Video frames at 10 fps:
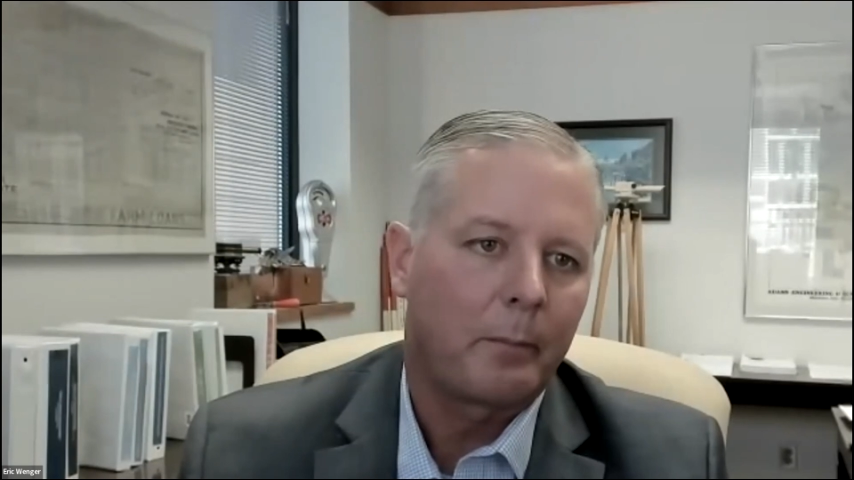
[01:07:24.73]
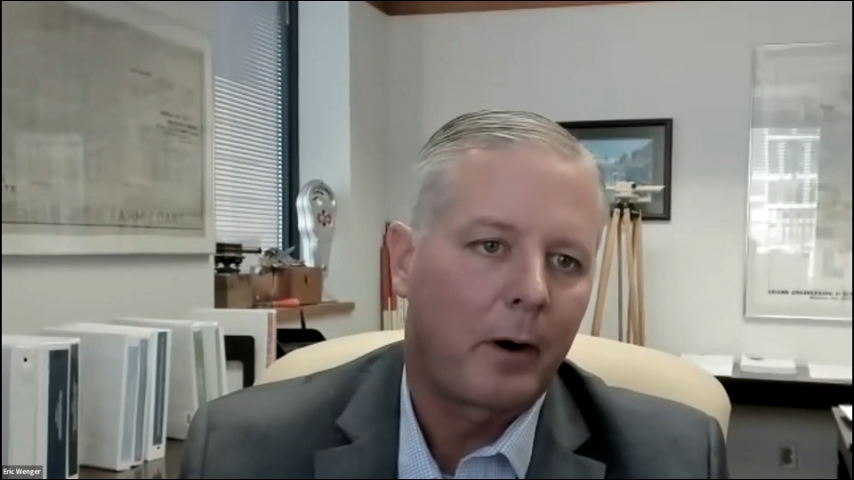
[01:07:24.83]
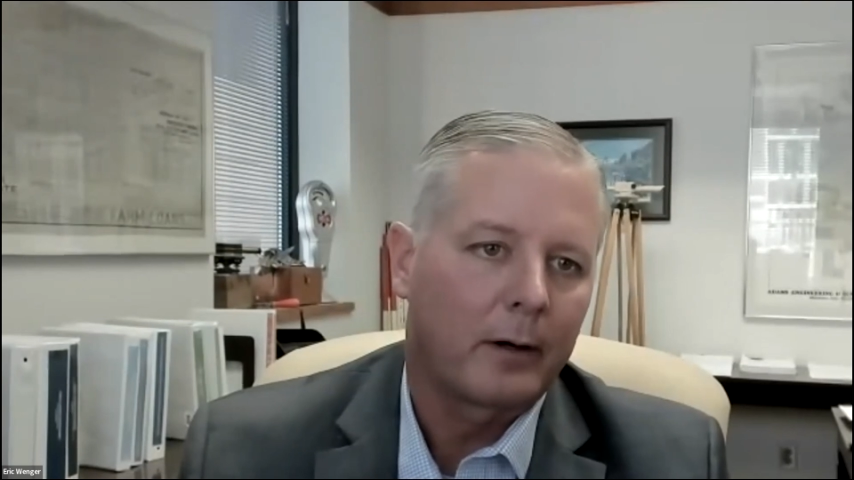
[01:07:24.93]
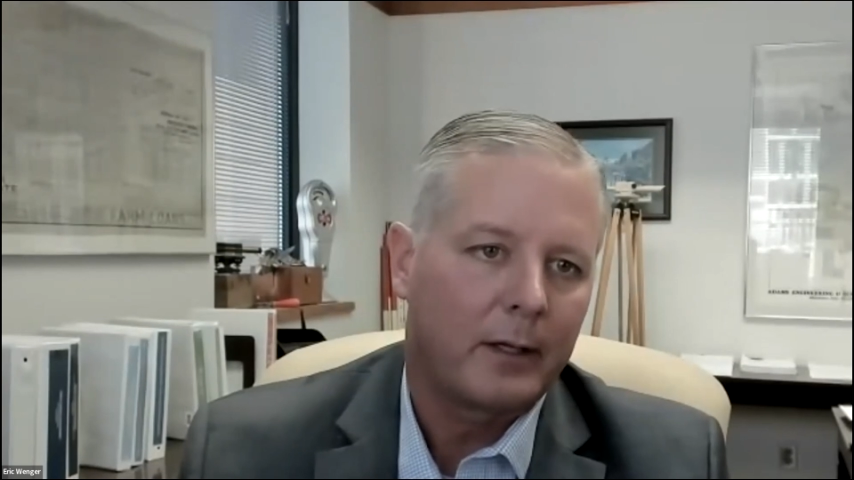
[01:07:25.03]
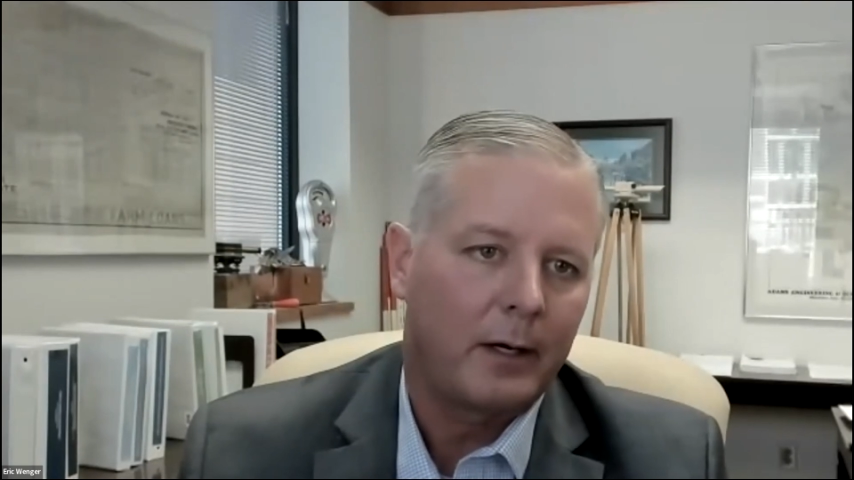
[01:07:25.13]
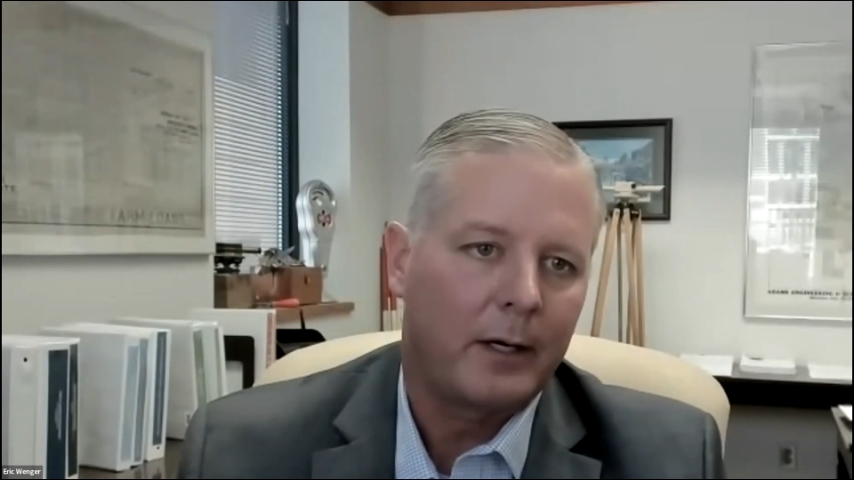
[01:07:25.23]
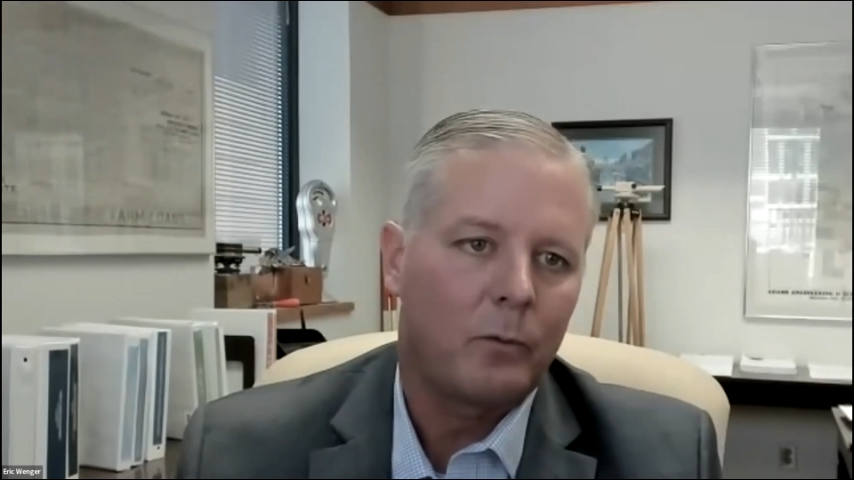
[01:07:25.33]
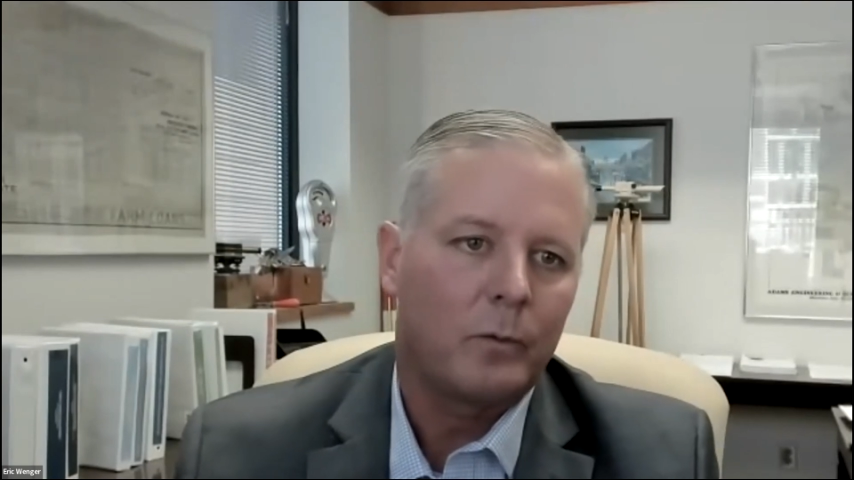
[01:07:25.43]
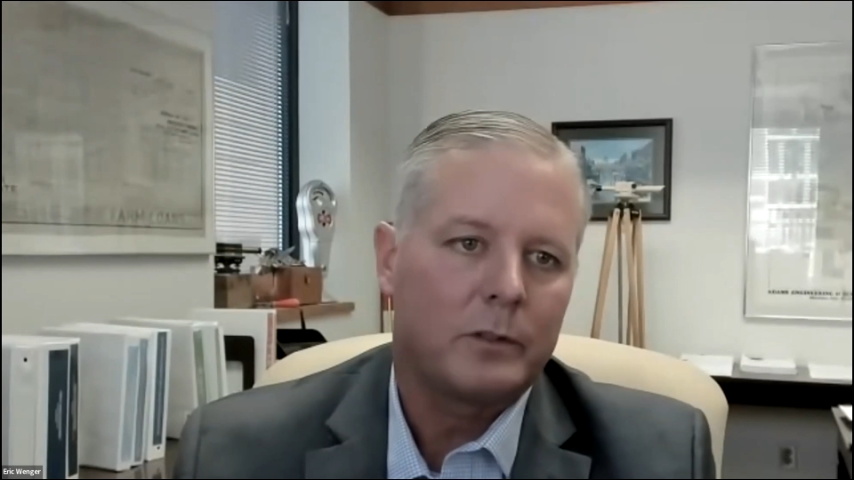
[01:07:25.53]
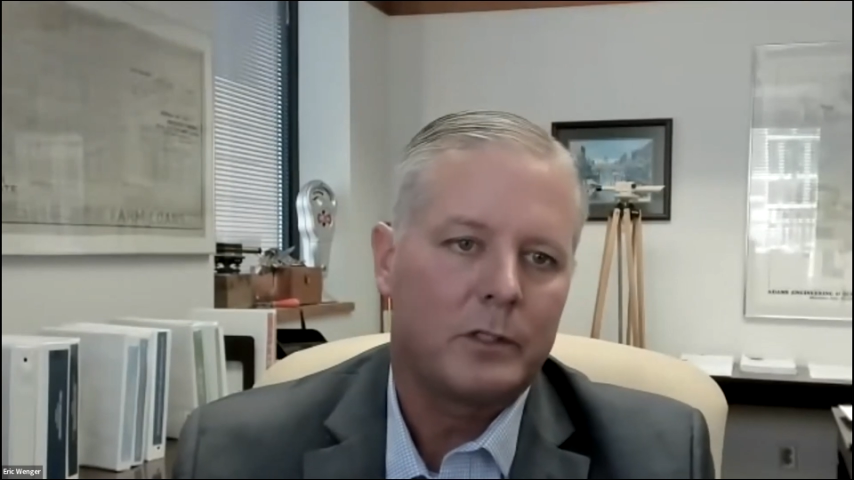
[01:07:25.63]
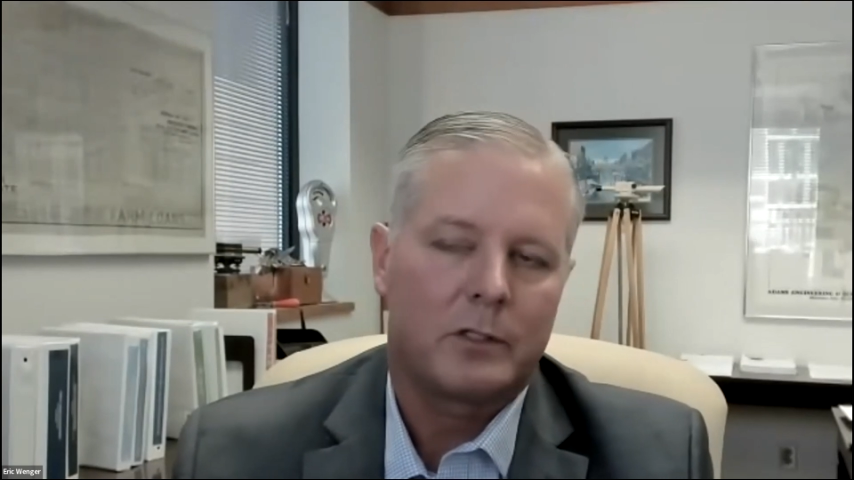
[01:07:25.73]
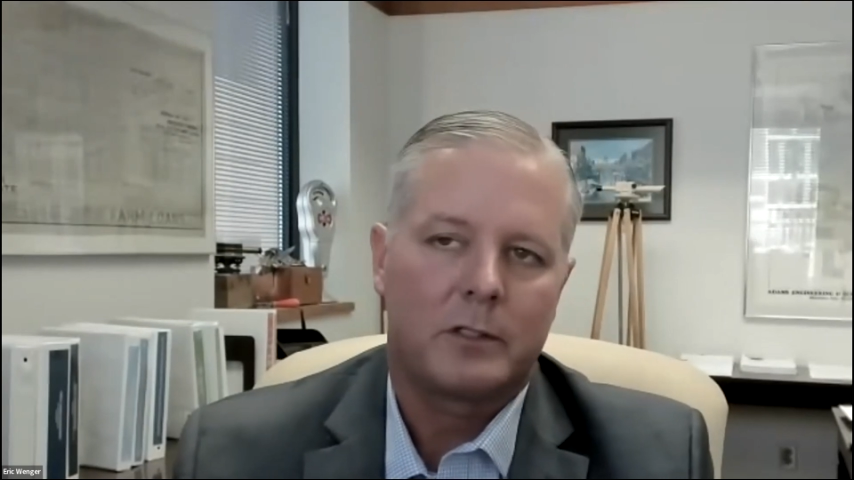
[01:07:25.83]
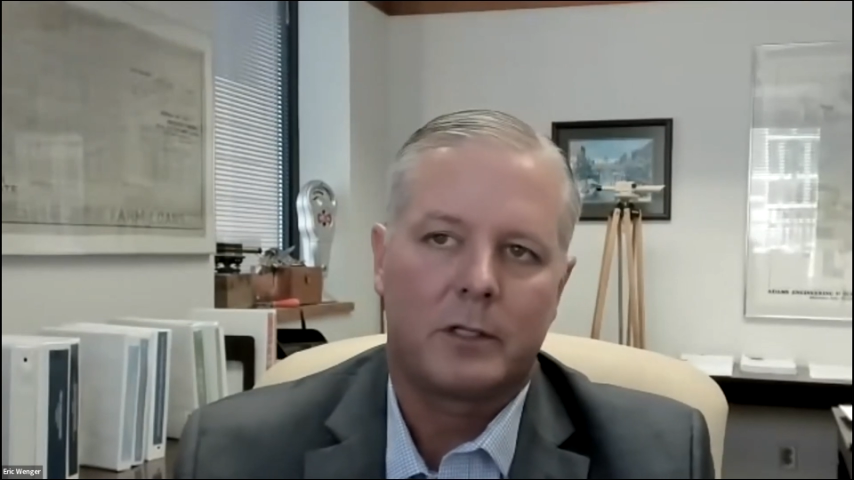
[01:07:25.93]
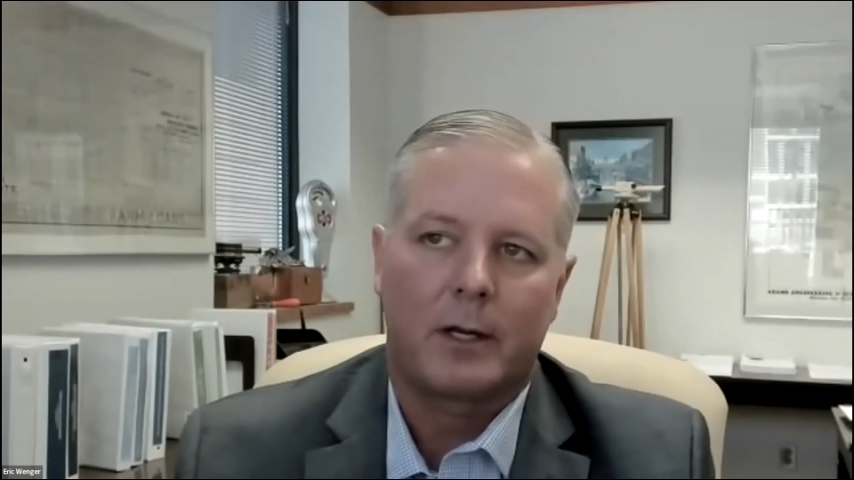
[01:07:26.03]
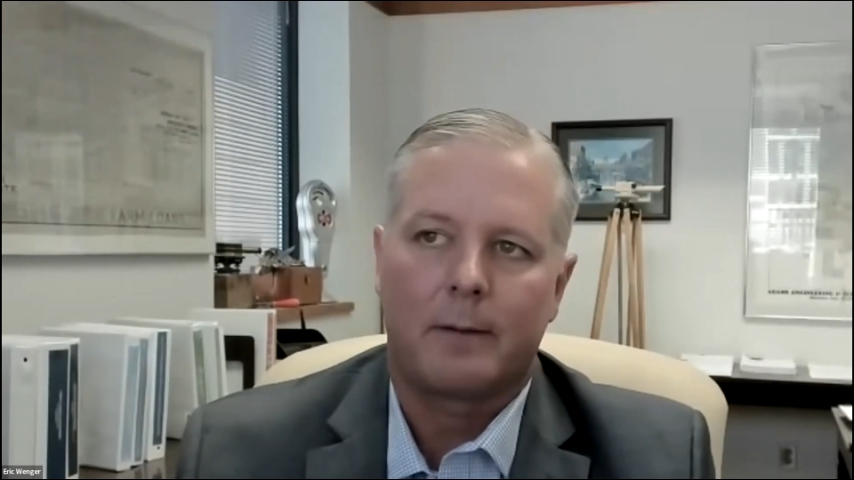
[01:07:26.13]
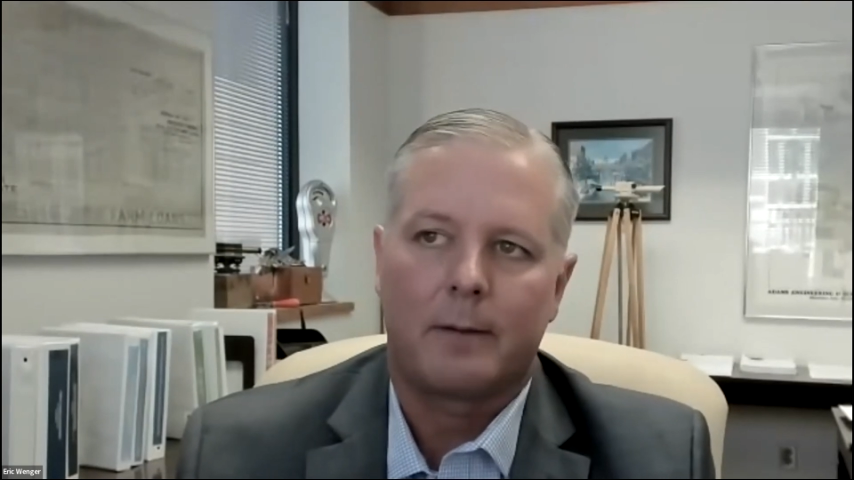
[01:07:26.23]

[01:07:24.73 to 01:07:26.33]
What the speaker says: the park area, with just